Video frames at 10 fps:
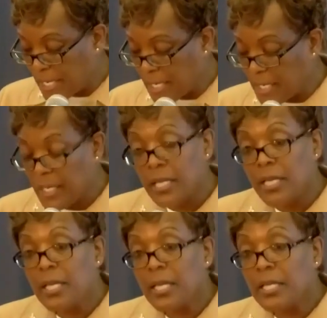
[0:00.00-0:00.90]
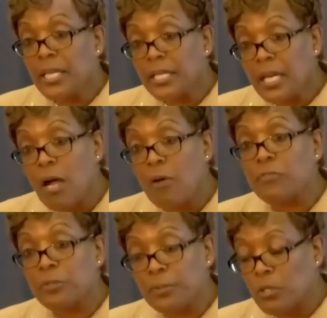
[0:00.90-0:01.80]
ready. Get
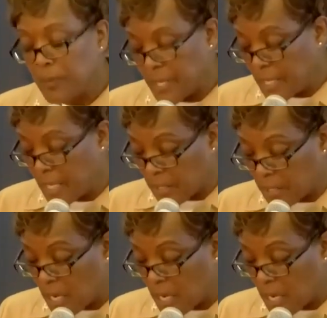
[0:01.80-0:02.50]
comfortable being